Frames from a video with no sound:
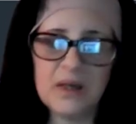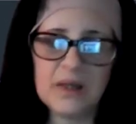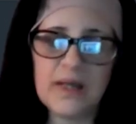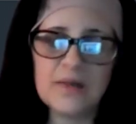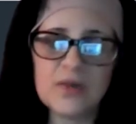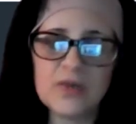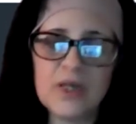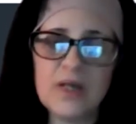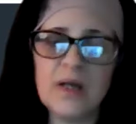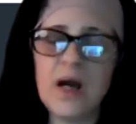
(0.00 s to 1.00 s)
cancer
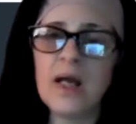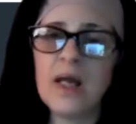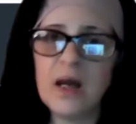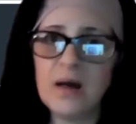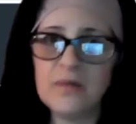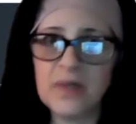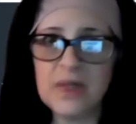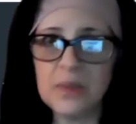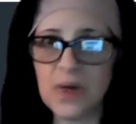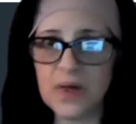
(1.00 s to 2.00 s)
gene, and I have
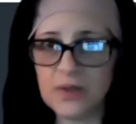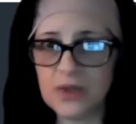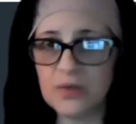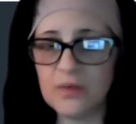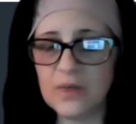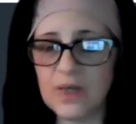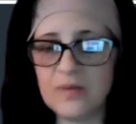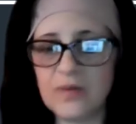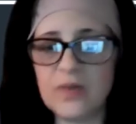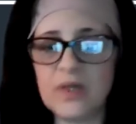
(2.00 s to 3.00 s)
the BRCA2
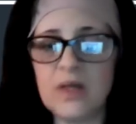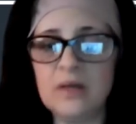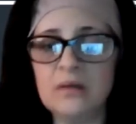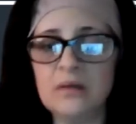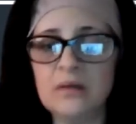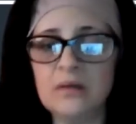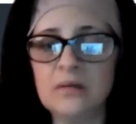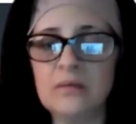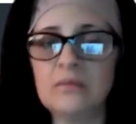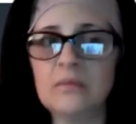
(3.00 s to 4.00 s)
cancer gene.
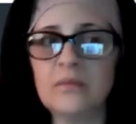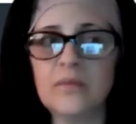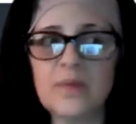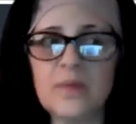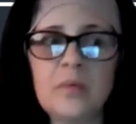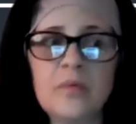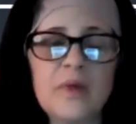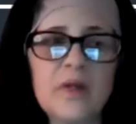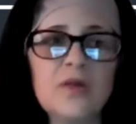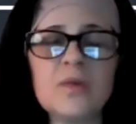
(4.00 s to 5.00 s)

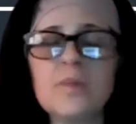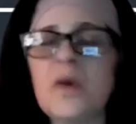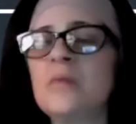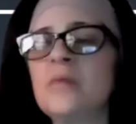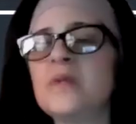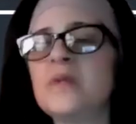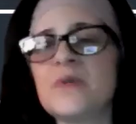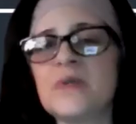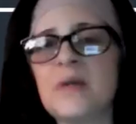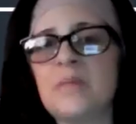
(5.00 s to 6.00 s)
You're probably
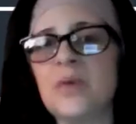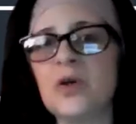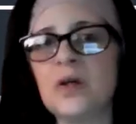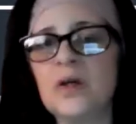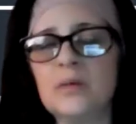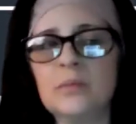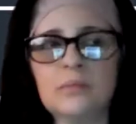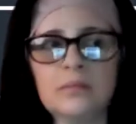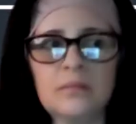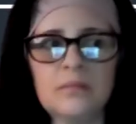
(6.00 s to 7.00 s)
supposed to say BRCA
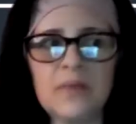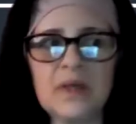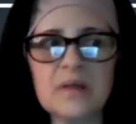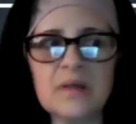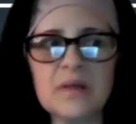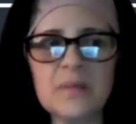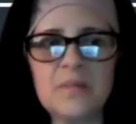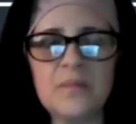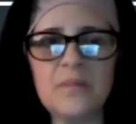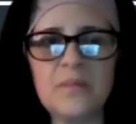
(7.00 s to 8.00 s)
because it's,
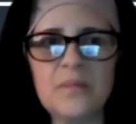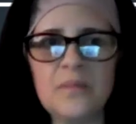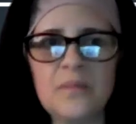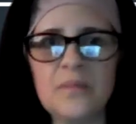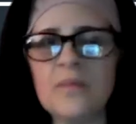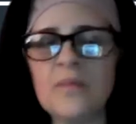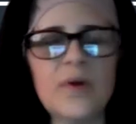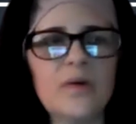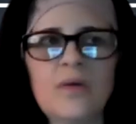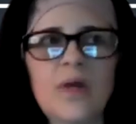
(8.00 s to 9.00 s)

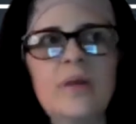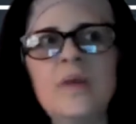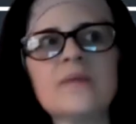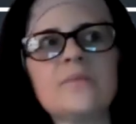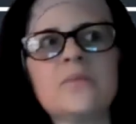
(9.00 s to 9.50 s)
anyways.